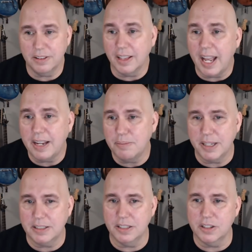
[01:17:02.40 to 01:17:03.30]
like
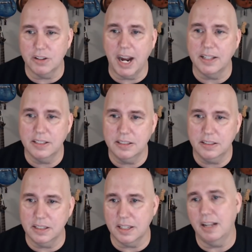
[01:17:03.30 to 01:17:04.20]
Mexican strats
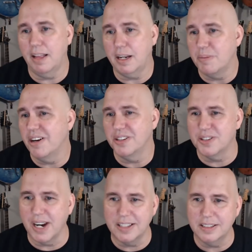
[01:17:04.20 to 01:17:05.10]
because I like American
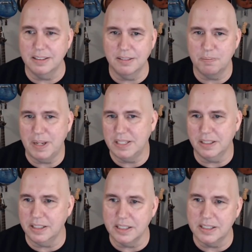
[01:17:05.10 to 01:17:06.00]
strats, and they're
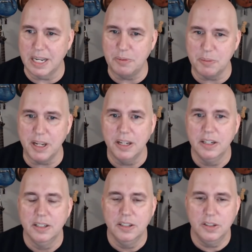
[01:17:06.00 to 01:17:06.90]
basically the same to me.
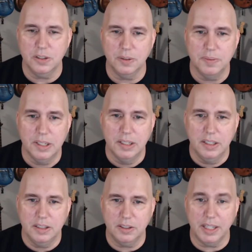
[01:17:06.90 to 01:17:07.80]
So,
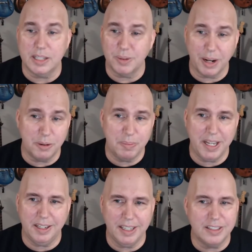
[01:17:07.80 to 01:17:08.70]
so that's what I would
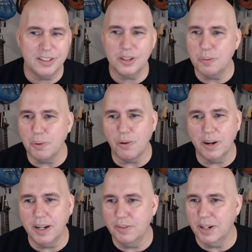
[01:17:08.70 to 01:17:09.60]
pick. It's so
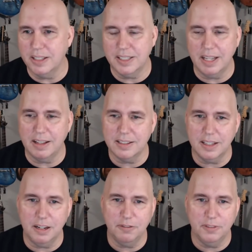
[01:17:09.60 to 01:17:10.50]
boring when I say that
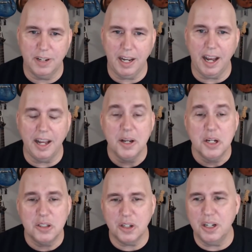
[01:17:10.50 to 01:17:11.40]
stuff. I, I
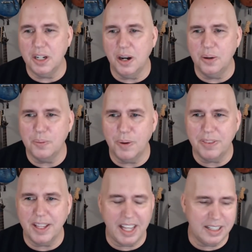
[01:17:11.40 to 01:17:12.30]
so you know one
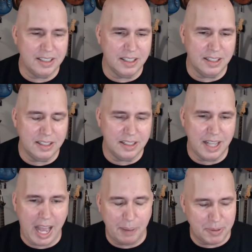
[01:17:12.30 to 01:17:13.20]
thing that
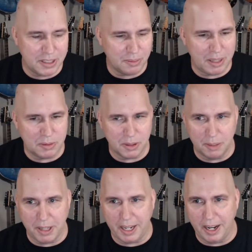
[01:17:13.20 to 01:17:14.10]
happens sometimes when
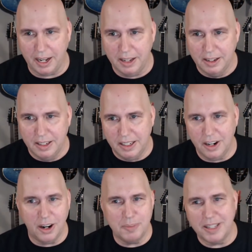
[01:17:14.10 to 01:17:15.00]
I'm like a you
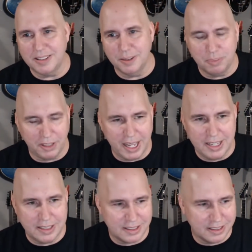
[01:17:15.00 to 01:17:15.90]
know I'm at some
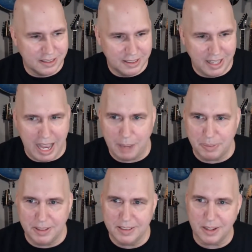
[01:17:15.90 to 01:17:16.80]
place that
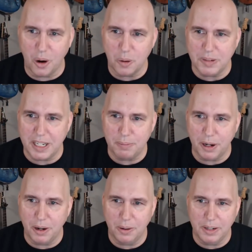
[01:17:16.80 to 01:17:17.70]
happens a Home
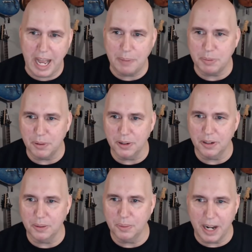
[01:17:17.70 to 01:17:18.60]
Depot, Habit
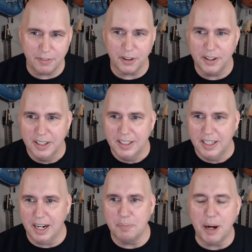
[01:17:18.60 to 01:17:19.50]
Burger, whatever,
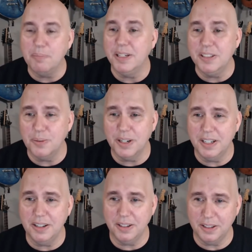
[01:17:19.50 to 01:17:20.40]
and I bump into one of
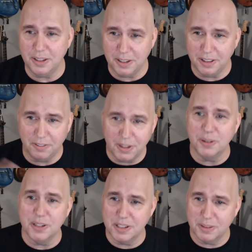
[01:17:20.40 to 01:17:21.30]
you, the
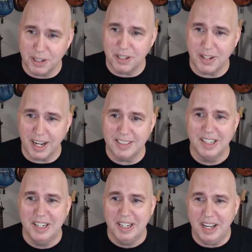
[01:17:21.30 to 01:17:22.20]
viewers, one of you guys.
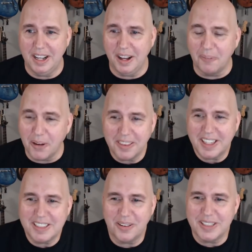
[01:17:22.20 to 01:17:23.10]
And uh, one of the
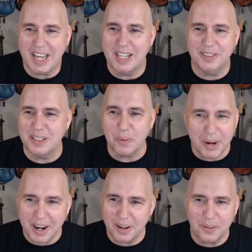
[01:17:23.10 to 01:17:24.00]
things you always ask me, it's a
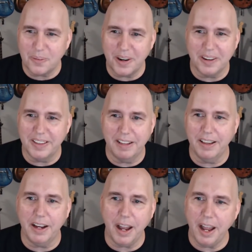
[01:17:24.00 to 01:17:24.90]
weird weird thing
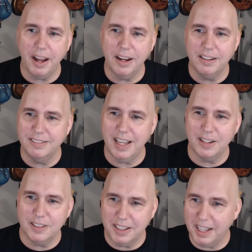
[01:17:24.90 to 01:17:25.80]
like hey uh,
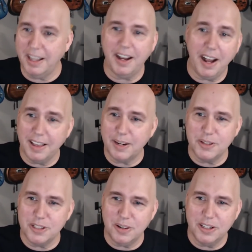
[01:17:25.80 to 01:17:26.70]
how's they're like oh, I like what
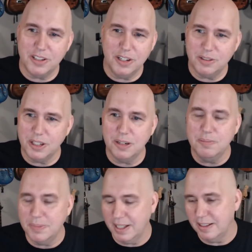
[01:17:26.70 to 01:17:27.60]
you do on YouTube.
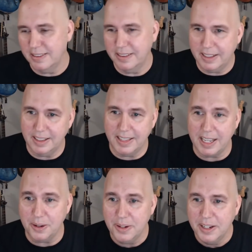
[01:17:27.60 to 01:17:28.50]
Uh,
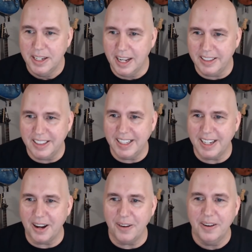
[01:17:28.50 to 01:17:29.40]
thank you. And then they
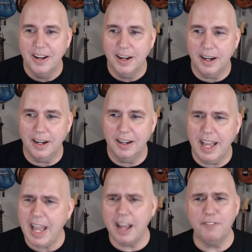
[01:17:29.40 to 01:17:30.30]
go, uh,
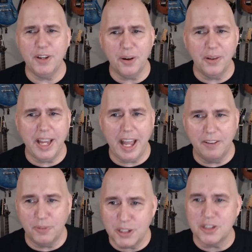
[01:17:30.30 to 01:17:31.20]
hey, if you could only
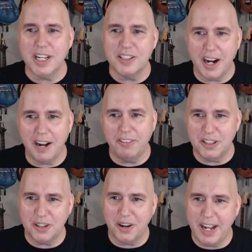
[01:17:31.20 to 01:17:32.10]
have, what's your desert island
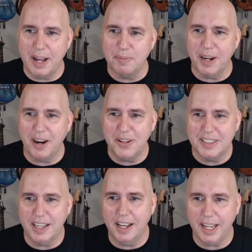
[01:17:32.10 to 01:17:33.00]
guitar and amp? And I always
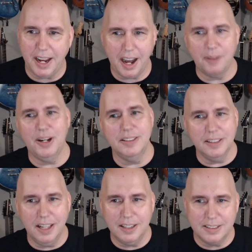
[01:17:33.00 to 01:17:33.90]
say, like a Hot Rod
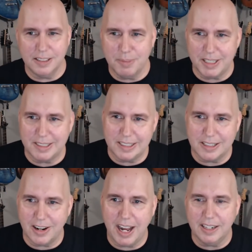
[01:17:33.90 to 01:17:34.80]
Deluxe and a Mexican
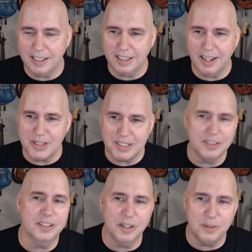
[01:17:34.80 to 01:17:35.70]
Strat. And they always
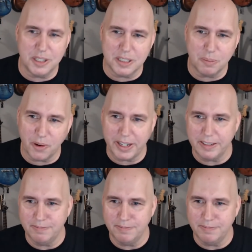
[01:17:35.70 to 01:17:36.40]
look so disappointed.